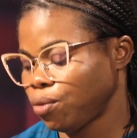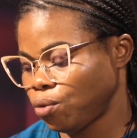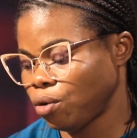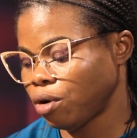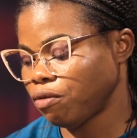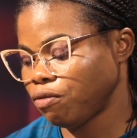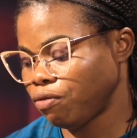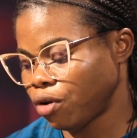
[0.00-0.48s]

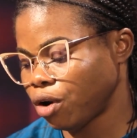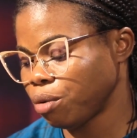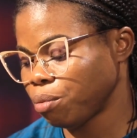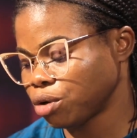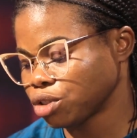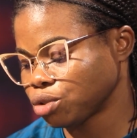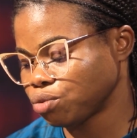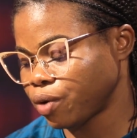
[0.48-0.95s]
We were very
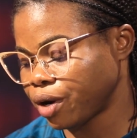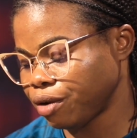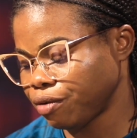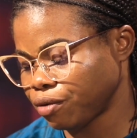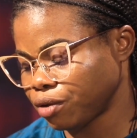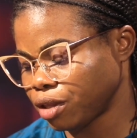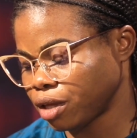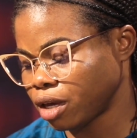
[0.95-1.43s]
much ready
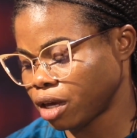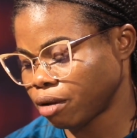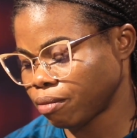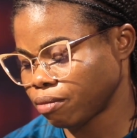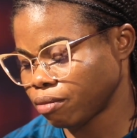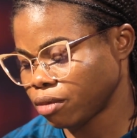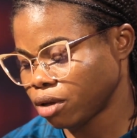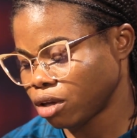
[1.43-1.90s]
for the game.
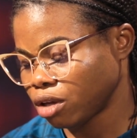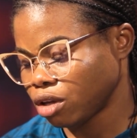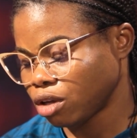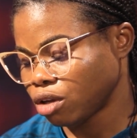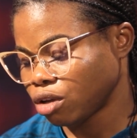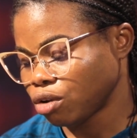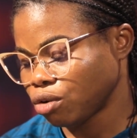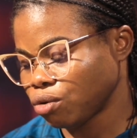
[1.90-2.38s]

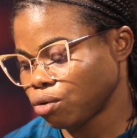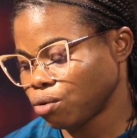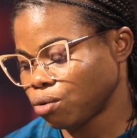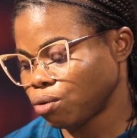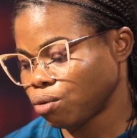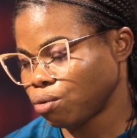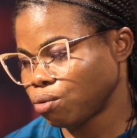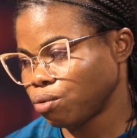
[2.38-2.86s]

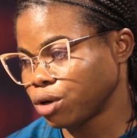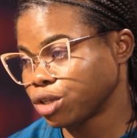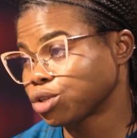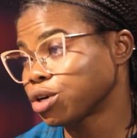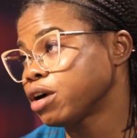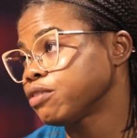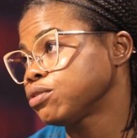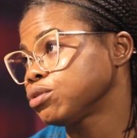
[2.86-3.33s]
So we
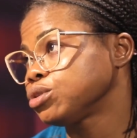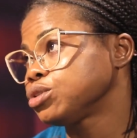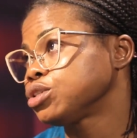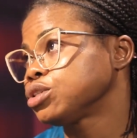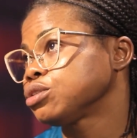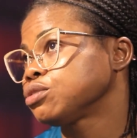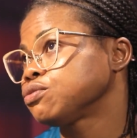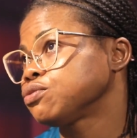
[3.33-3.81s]
traveled
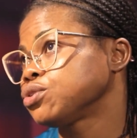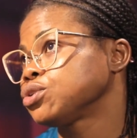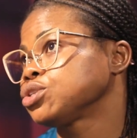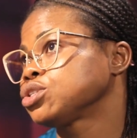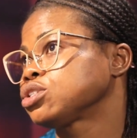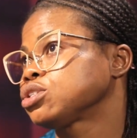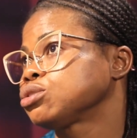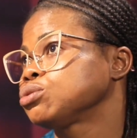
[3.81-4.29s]

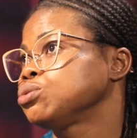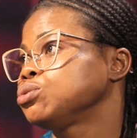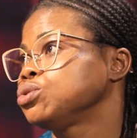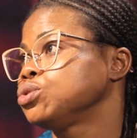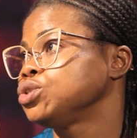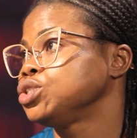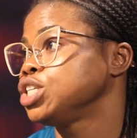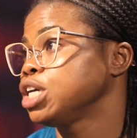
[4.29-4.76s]
first
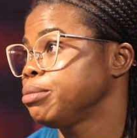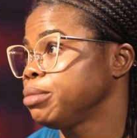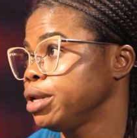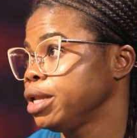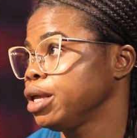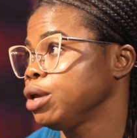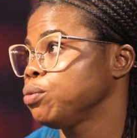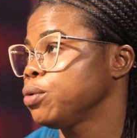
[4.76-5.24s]
to
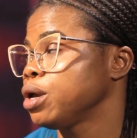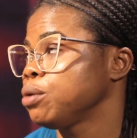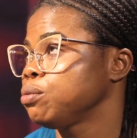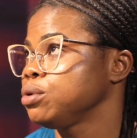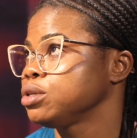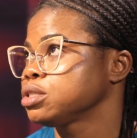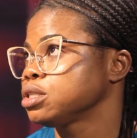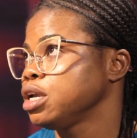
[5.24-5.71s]
Germany, where
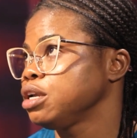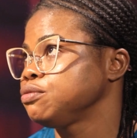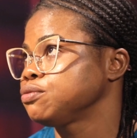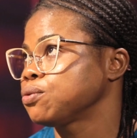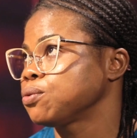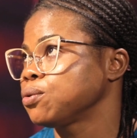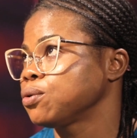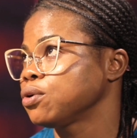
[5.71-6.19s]
we stayed
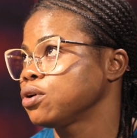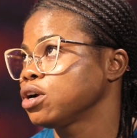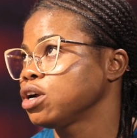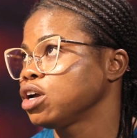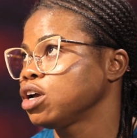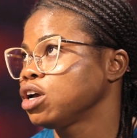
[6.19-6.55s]
for